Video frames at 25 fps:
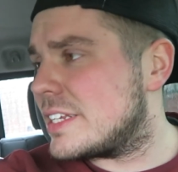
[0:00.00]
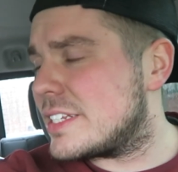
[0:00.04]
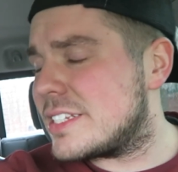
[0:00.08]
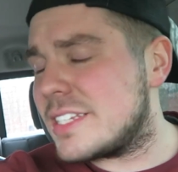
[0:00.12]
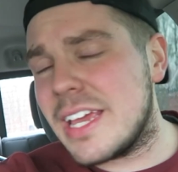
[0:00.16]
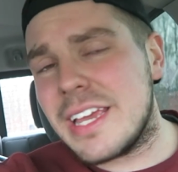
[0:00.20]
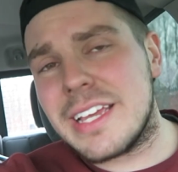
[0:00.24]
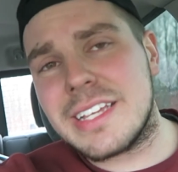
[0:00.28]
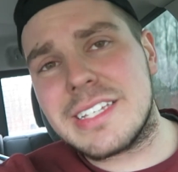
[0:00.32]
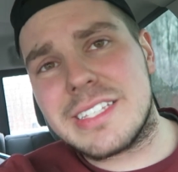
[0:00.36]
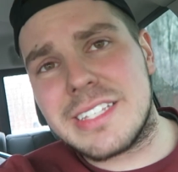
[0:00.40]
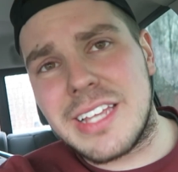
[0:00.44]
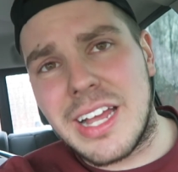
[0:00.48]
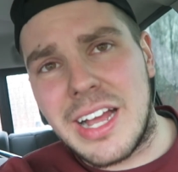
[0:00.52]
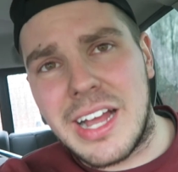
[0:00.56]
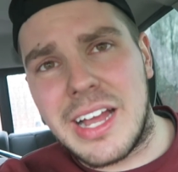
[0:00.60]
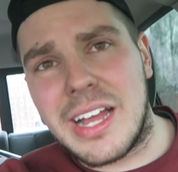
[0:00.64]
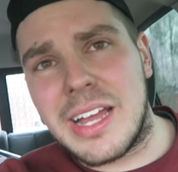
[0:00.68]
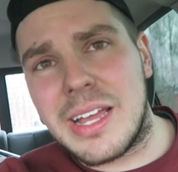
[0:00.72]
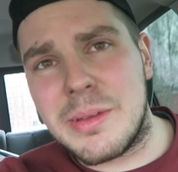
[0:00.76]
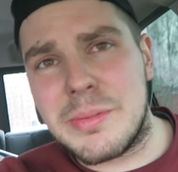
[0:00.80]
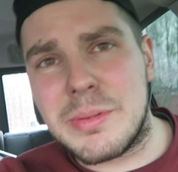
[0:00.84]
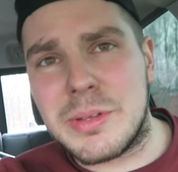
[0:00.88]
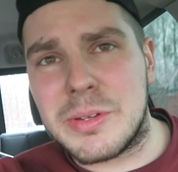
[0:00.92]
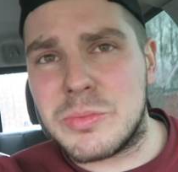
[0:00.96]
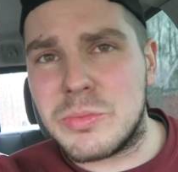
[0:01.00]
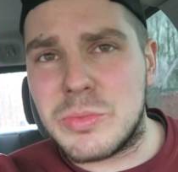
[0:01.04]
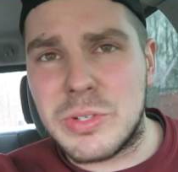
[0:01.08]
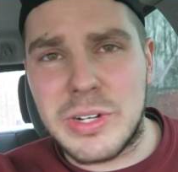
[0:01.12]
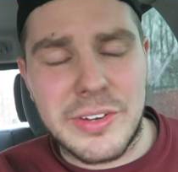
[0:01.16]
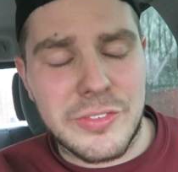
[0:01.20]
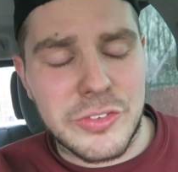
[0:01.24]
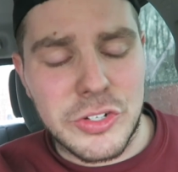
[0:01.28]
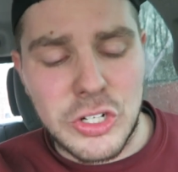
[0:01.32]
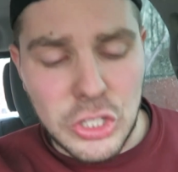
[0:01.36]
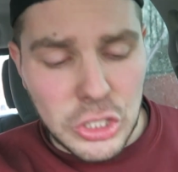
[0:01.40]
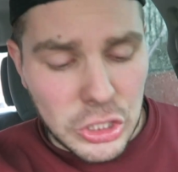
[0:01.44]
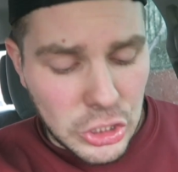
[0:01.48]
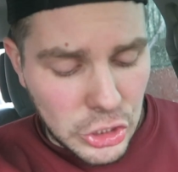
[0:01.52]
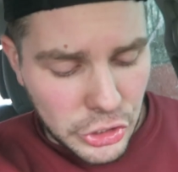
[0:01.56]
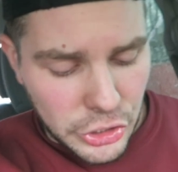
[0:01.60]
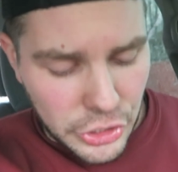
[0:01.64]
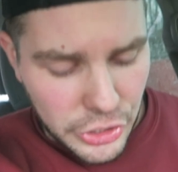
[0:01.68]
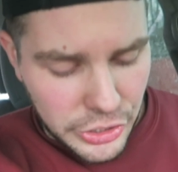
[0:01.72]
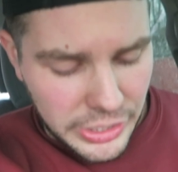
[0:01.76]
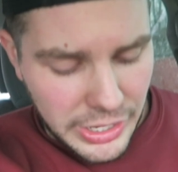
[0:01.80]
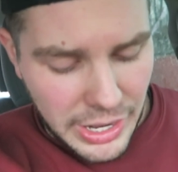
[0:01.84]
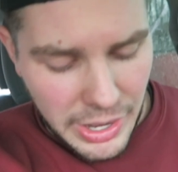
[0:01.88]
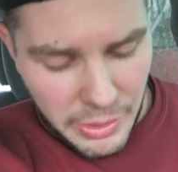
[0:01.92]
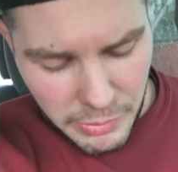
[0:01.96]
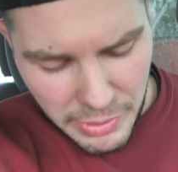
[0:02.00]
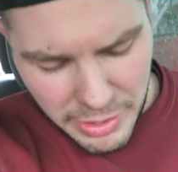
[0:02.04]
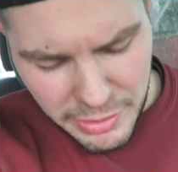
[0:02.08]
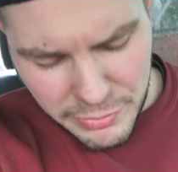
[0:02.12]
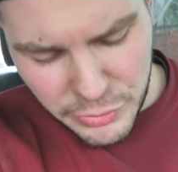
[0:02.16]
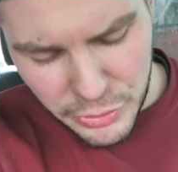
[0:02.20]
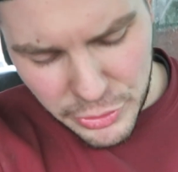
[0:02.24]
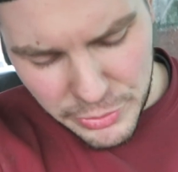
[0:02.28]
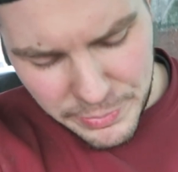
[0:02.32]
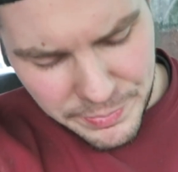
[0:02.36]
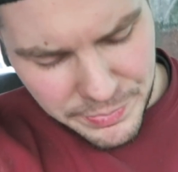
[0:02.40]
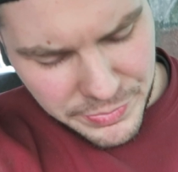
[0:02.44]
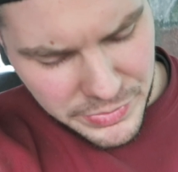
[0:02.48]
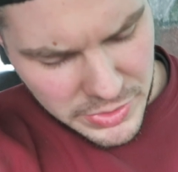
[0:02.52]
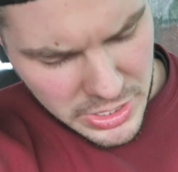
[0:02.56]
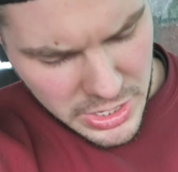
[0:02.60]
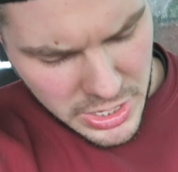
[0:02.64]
it takes time and whatever to learn. However,